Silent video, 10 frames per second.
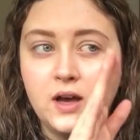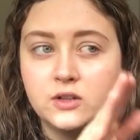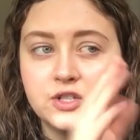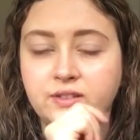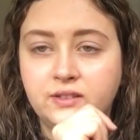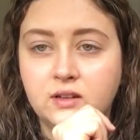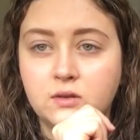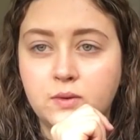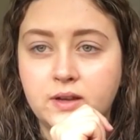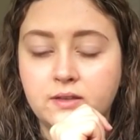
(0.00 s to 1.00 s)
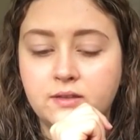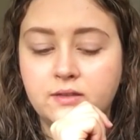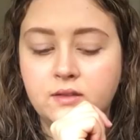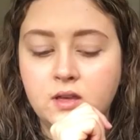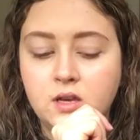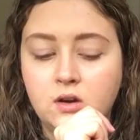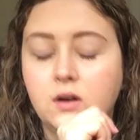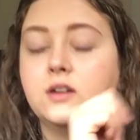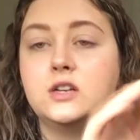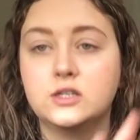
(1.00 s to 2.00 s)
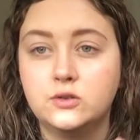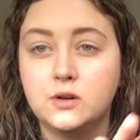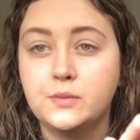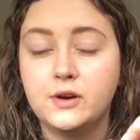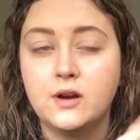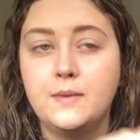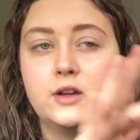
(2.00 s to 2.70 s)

I'll just stick with, or a doctoral program,